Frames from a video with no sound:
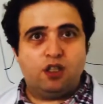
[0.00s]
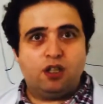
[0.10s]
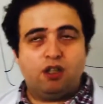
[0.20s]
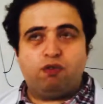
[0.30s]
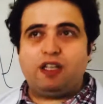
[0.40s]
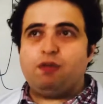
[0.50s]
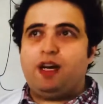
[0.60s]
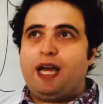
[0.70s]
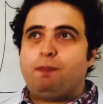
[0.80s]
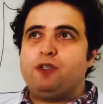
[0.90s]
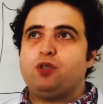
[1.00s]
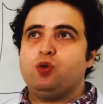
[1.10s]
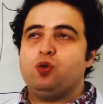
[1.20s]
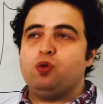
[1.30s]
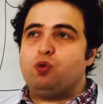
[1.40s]
what will happen
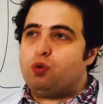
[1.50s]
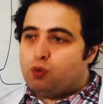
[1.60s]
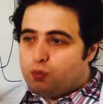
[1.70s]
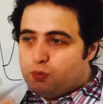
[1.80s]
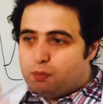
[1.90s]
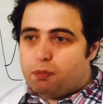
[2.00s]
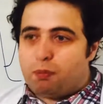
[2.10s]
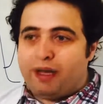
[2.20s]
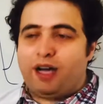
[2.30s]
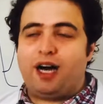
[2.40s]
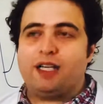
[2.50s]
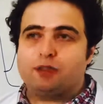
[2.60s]
to my heart?